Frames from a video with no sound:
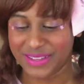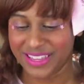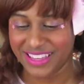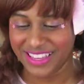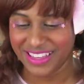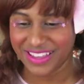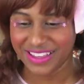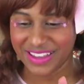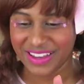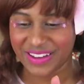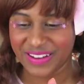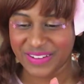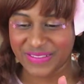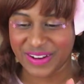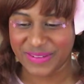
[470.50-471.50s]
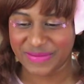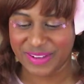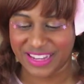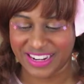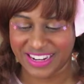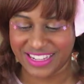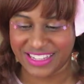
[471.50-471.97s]
I'm not
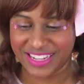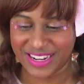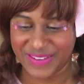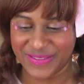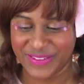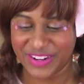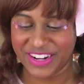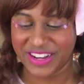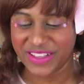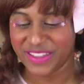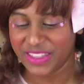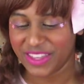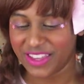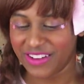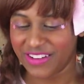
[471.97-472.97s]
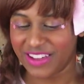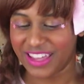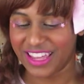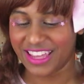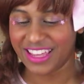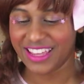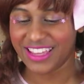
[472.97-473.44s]
playing this anymore.
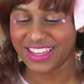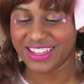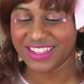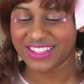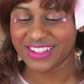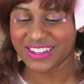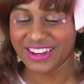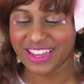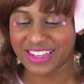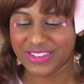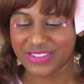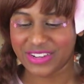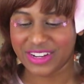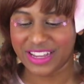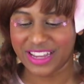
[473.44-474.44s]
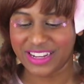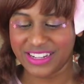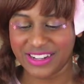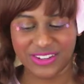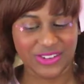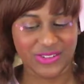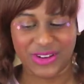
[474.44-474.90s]
Okay, so next one.
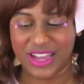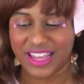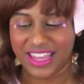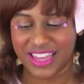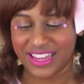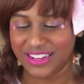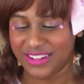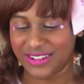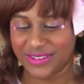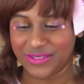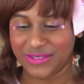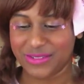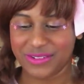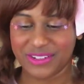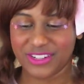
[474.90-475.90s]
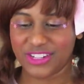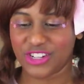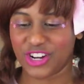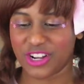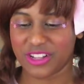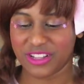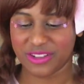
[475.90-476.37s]
And oh, I can't do
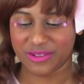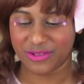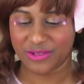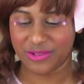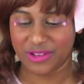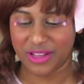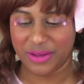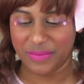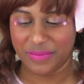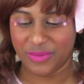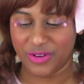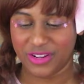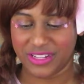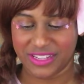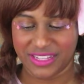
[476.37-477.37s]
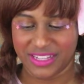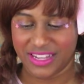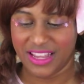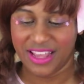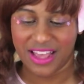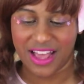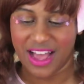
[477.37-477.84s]
chocolate um, prints.
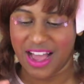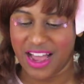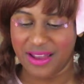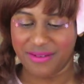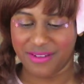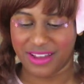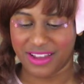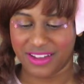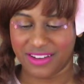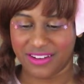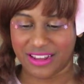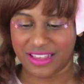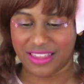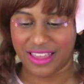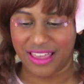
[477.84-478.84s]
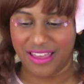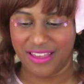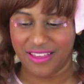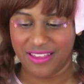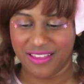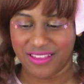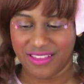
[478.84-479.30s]
I'm not good at that.
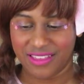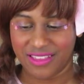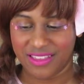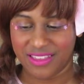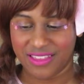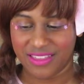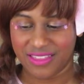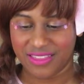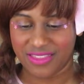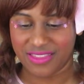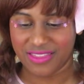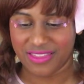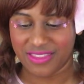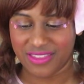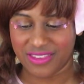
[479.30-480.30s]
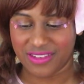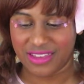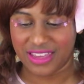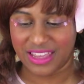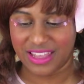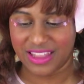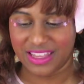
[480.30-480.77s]

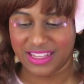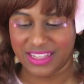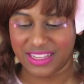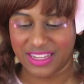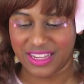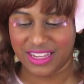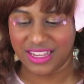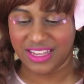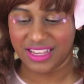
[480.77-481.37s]
Okay, let's see.